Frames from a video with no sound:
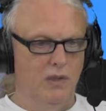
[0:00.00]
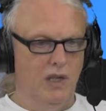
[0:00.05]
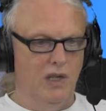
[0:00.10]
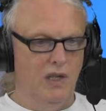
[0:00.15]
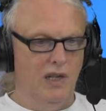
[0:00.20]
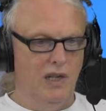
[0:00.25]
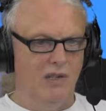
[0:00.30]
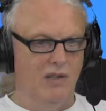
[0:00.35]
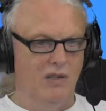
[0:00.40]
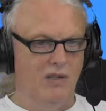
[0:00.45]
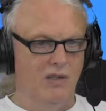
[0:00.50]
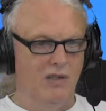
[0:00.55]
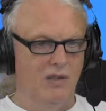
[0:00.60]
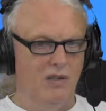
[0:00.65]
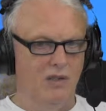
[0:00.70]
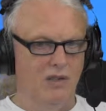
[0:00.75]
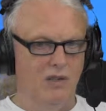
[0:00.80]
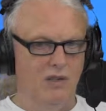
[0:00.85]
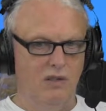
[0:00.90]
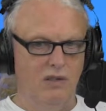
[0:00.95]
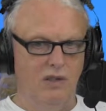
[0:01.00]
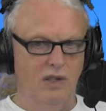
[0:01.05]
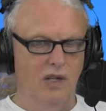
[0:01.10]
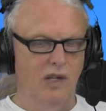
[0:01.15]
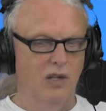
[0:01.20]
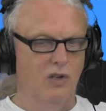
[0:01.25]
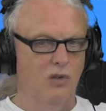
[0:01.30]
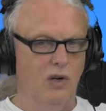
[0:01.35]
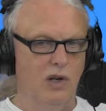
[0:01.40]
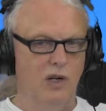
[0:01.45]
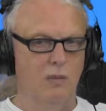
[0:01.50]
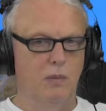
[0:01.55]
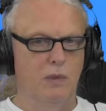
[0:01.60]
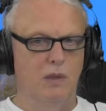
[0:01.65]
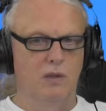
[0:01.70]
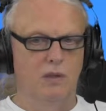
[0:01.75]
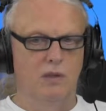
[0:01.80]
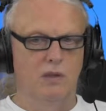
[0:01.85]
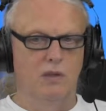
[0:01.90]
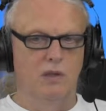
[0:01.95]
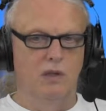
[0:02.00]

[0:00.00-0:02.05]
And that is incredible.